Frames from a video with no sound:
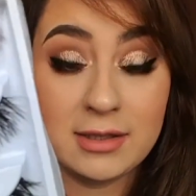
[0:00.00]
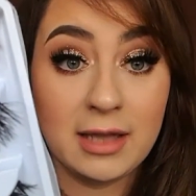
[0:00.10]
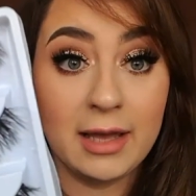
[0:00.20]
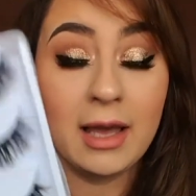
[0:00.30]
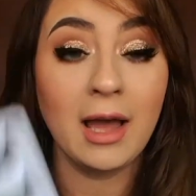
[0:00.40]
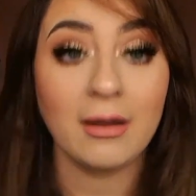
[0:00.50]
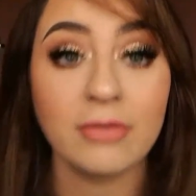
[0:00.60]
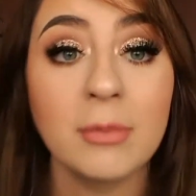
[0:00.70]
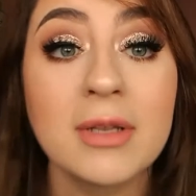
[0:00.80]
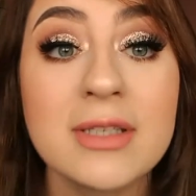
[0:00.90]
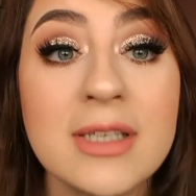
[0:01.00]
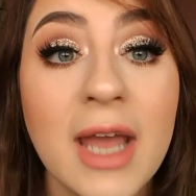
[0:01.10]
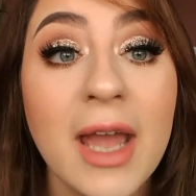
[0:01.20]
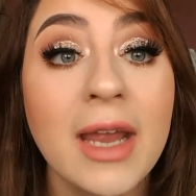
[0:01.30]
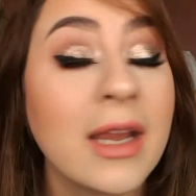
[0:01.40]
Like, I have them on
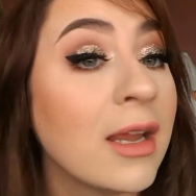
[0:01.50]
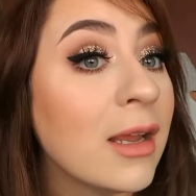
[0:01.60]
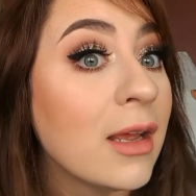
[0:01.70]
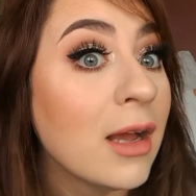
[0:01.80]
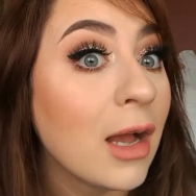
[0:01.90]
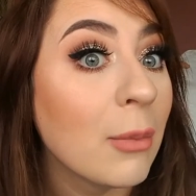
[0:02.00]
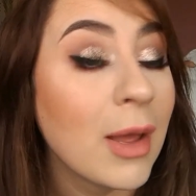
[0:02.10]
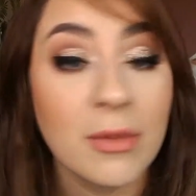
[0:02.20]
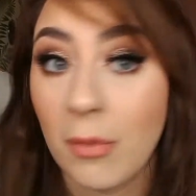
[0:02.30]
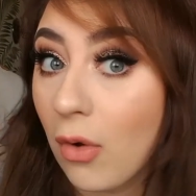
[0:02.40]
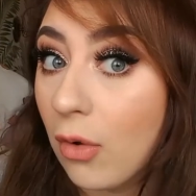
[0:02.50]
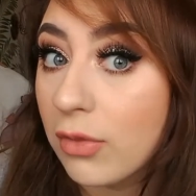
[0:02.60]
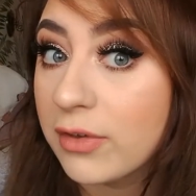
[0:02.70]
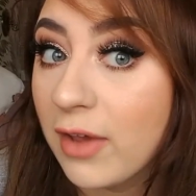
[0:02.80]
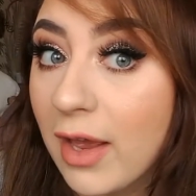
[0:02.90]
today, I wear them all the
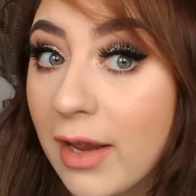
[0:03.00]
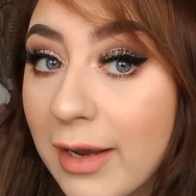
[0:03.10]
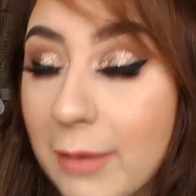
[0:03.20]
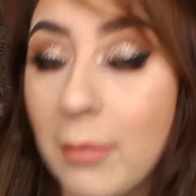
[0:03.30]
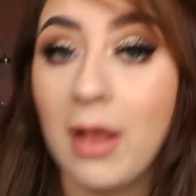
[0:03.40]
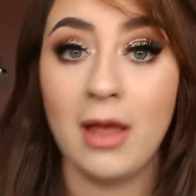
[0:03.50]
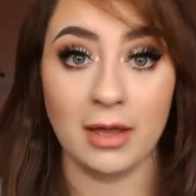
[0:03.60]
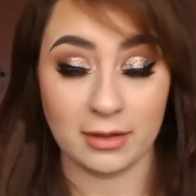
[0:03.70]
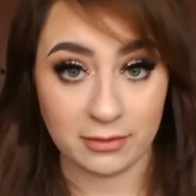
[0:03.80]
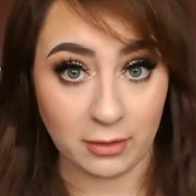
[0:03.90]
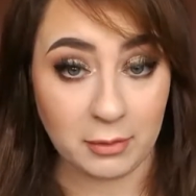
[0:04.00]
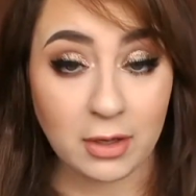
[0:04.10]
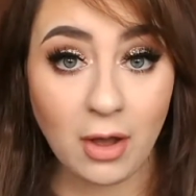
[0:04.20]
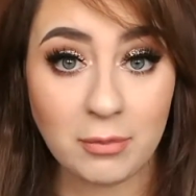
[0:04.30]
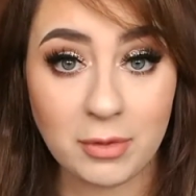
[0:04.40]
time, I get so many
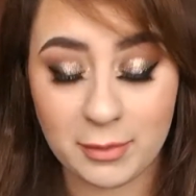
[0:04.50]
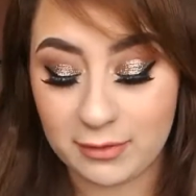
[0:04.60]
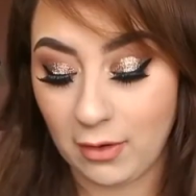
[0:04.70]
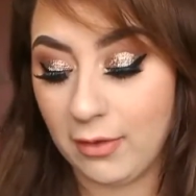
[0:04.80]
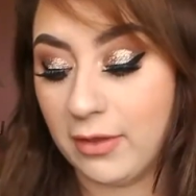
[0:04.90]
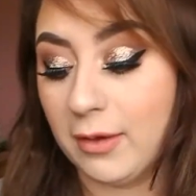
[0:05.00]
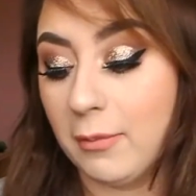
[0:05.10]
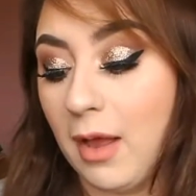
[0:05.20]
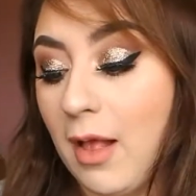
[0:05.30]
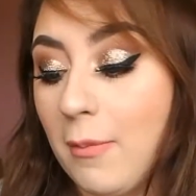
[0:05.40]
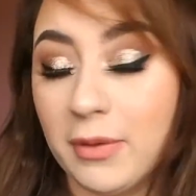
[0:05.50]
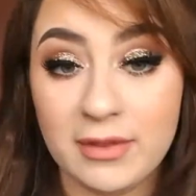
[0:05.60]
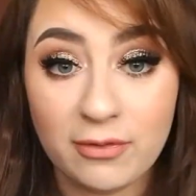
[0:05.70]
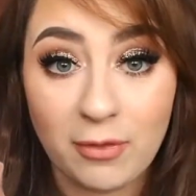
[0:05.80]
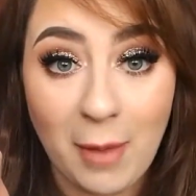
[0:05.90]
compliments on them, but these
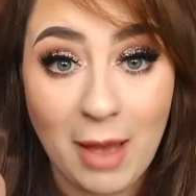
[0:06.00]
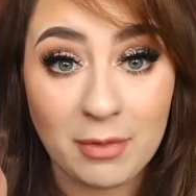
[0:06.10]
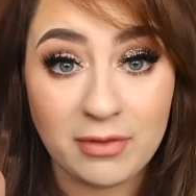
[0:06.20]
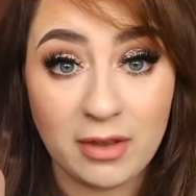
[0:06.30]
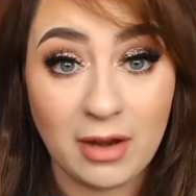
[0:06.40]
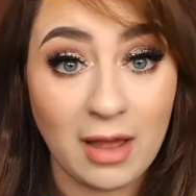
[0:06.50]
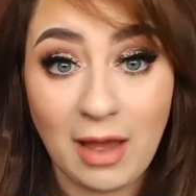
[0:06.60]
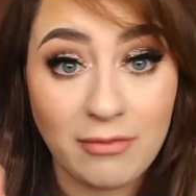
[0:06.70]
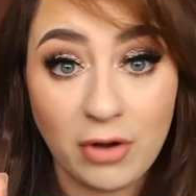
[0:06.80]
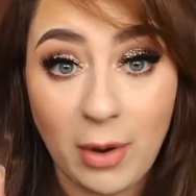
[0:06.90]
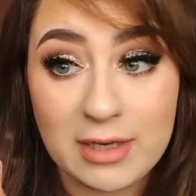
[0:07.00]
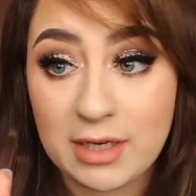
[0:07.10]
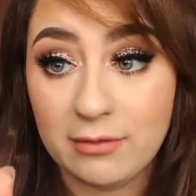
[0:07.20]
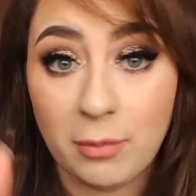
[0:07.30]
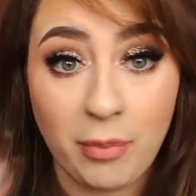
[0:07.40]
are from Amazon. I have no idea
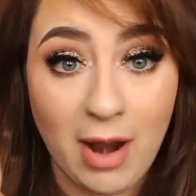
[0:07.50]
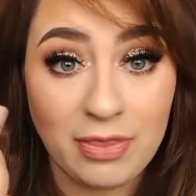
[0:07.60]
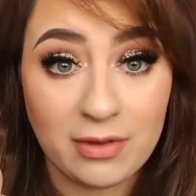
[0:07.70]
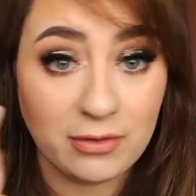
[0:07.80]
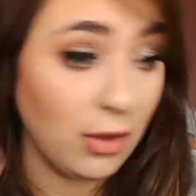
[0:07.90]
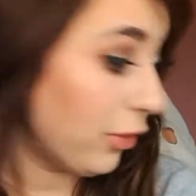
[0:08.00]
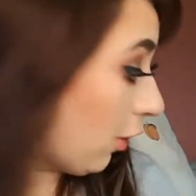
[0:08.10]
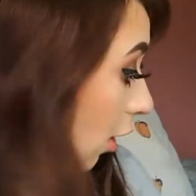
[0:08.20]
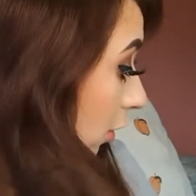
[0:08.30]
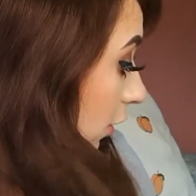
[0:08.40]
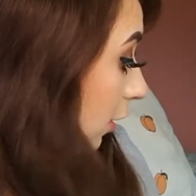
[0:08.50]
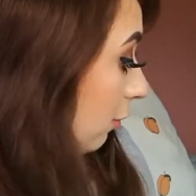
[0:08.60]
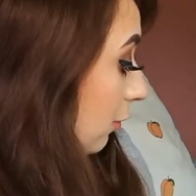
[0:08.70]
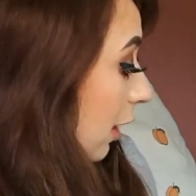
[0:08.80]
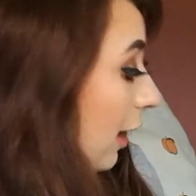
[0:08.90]
of the brand, there's nothing on them,
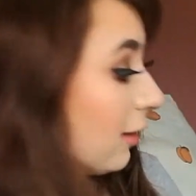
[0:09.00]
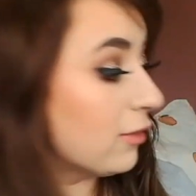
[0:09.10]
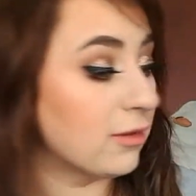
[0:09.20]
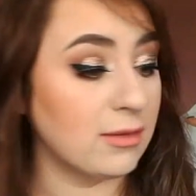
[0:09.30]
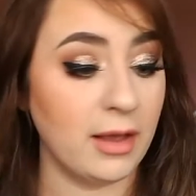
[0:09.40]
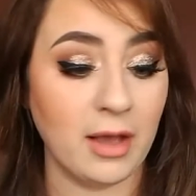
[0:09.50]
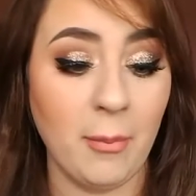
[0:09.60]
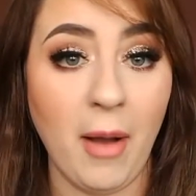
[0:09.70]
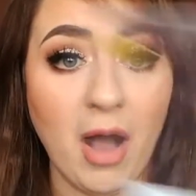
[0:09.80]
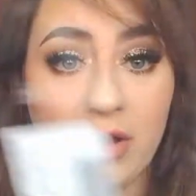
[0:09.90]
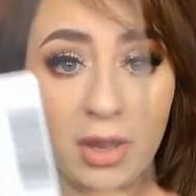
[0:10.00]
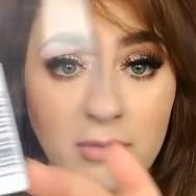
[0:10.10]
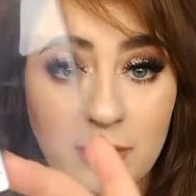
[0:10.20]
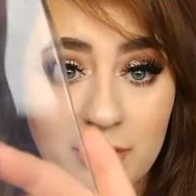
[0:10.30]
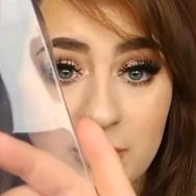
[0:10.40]
like, there's like a barcode
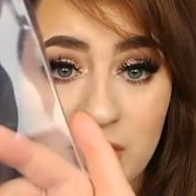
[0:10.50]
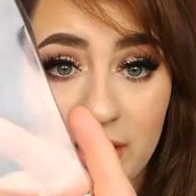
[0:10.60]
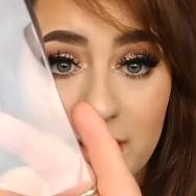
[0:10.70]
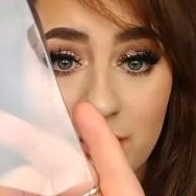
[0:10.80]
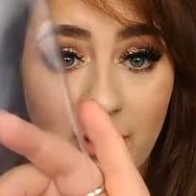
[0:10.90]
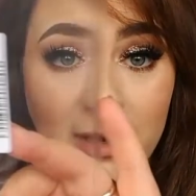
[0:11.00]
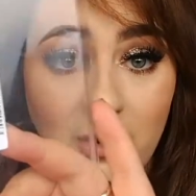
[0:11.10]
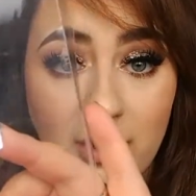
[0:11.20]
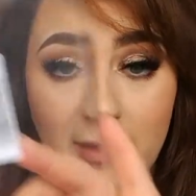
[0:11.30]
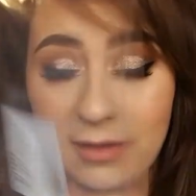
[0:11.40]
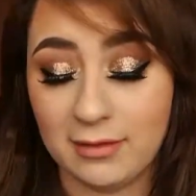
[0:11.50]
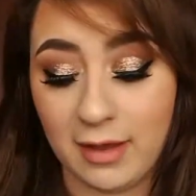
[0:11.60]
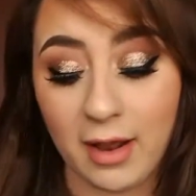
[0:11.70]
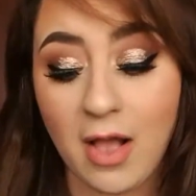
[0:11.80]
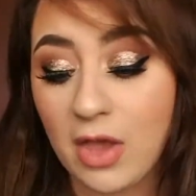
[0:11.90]
with some Chinese writing on it, that's it.